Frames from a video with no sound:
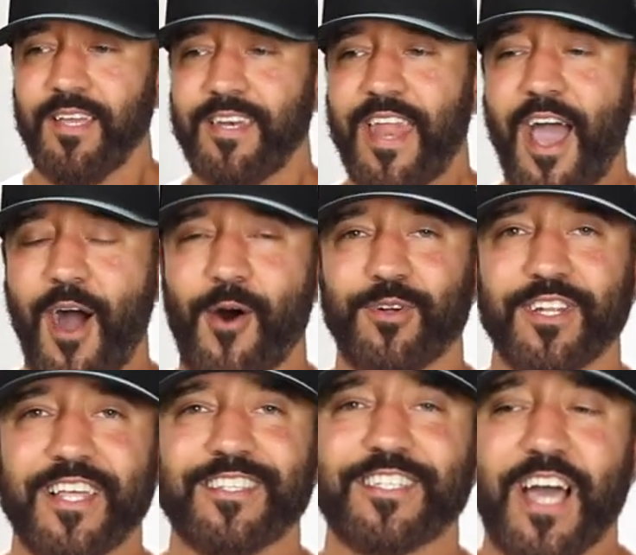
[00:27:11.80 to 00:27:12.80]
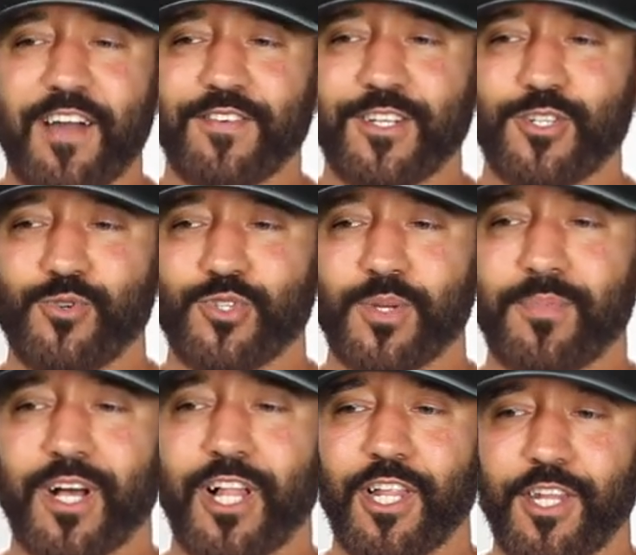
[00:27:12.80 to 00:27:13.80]
Now, let's dive into some
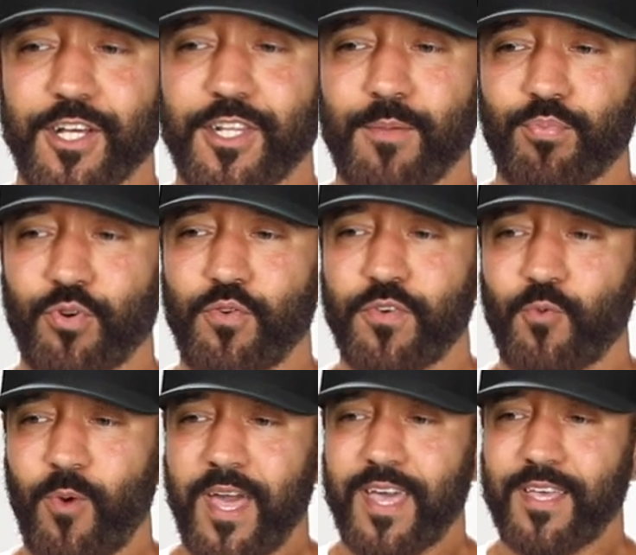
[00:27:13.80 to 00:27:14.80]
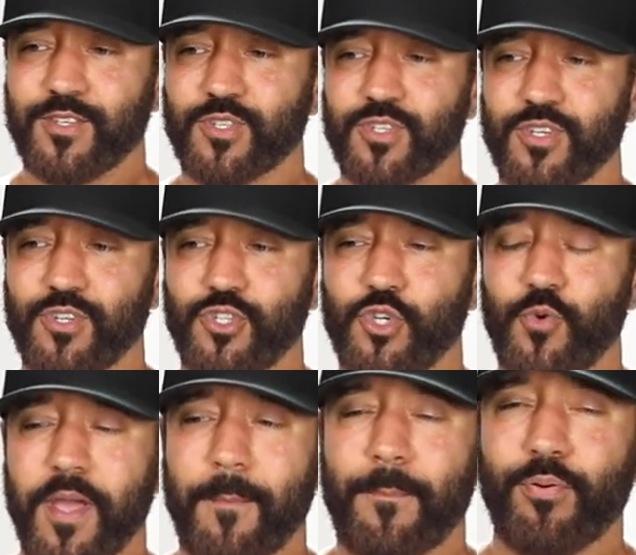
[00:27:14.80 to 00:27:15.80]
clinically proven ways to
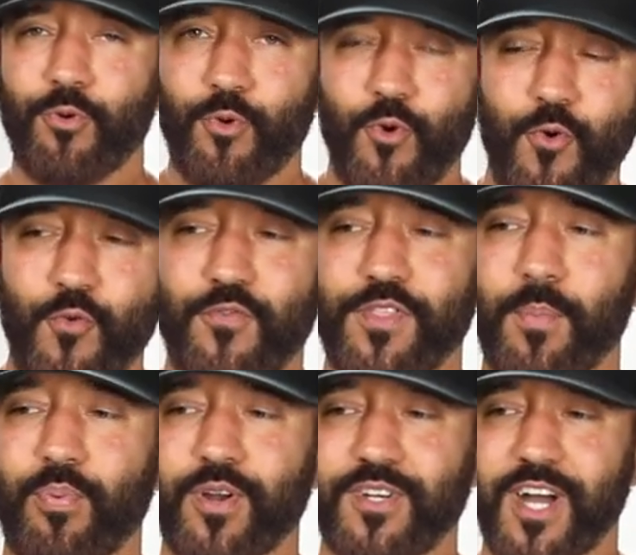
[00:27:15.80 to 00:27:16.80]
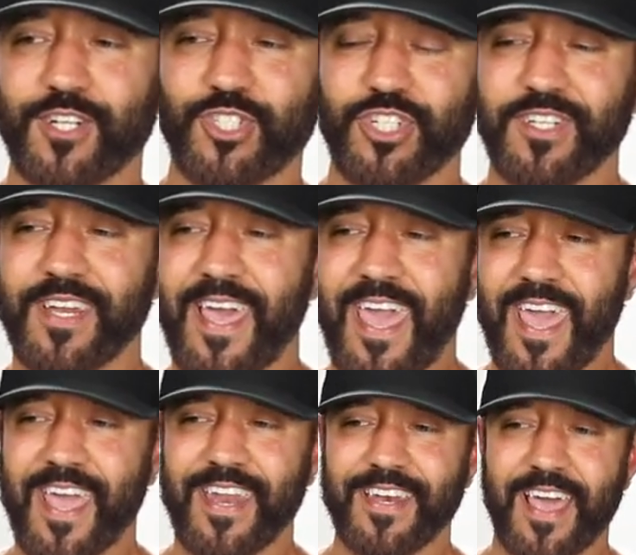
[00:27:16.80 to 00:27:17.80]
improve the production
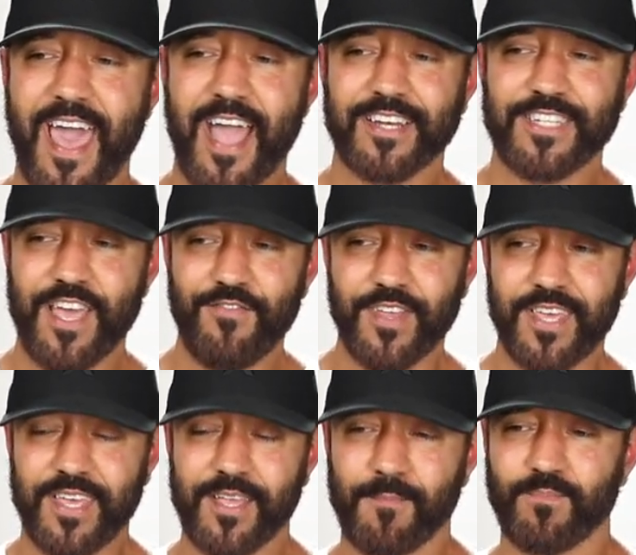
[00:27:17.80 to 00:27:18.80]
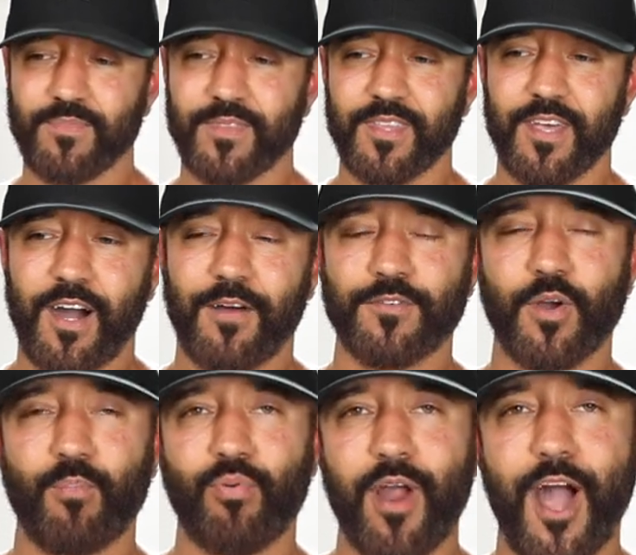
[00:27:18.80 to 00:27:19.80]
and activity of your
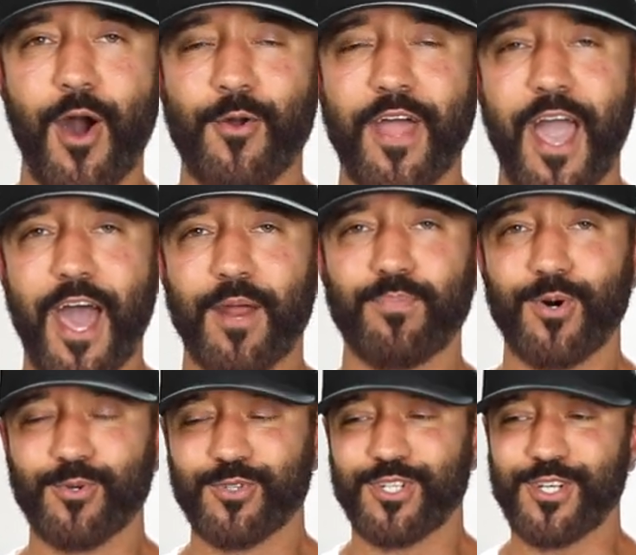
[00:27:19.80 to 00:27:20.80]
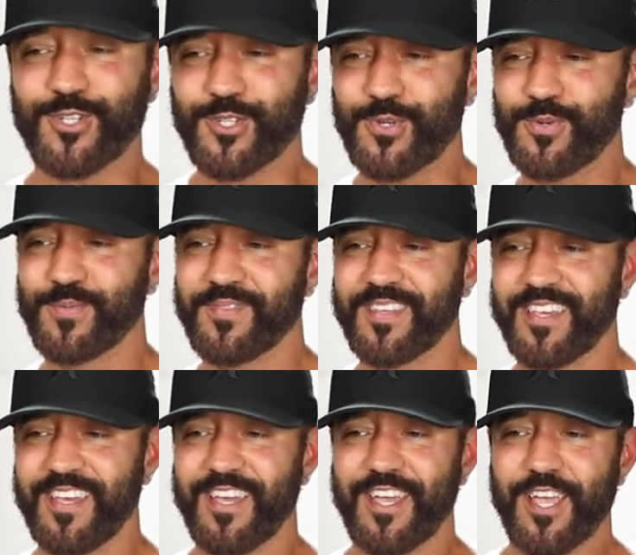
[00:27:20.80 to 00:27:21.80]
brown adipose tissue.
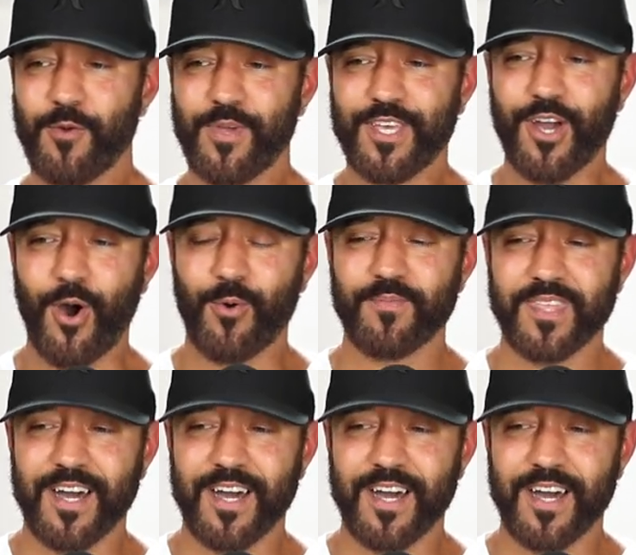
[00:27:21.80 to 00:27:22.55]
Here we go.